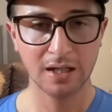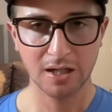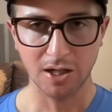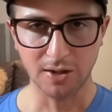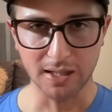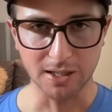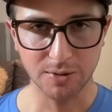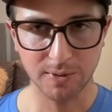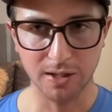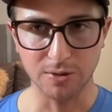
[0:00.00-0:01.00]
All right,
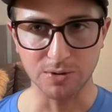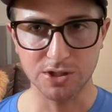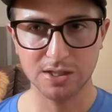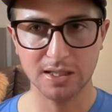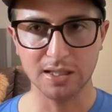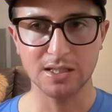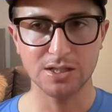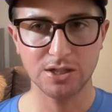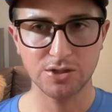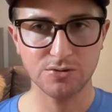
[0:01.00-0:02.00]
here we go. We're just going to
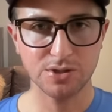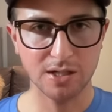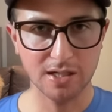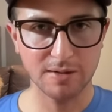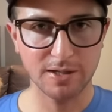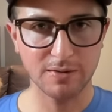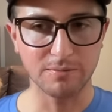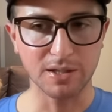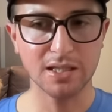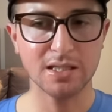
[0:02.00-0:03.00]
continue talking
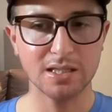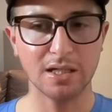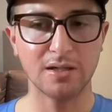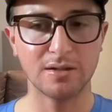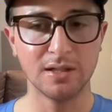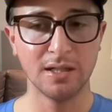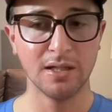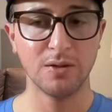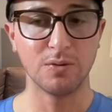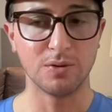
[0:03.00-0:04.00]
about Blake Snell,
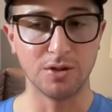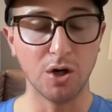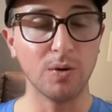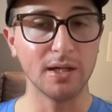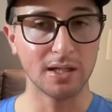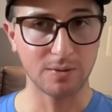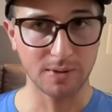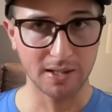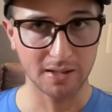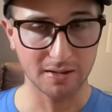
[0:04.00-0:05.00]
knowing that
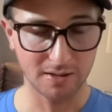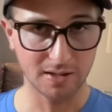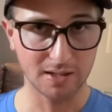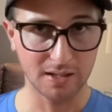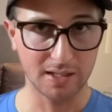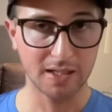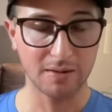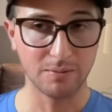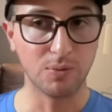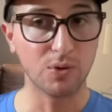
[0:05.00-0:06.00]
we are going to
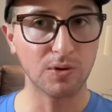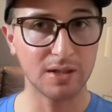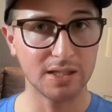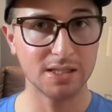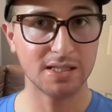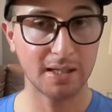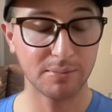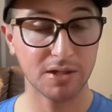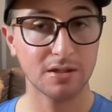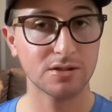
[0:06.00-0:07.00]
get more
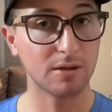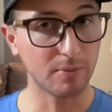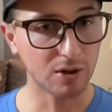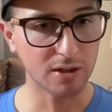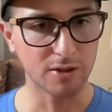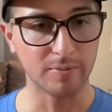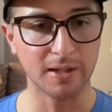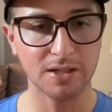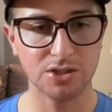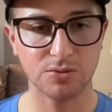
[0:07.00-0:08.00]
in-depth tomorrow,
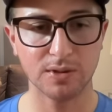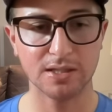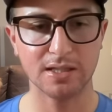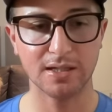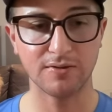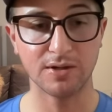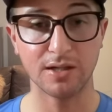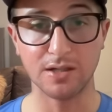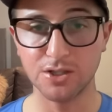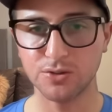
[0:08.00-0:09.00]
but I just wanted to give an
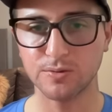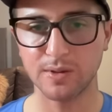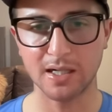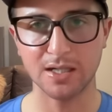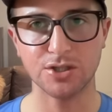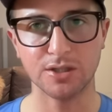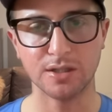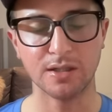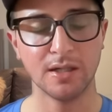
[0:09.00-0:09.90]
initial reaction.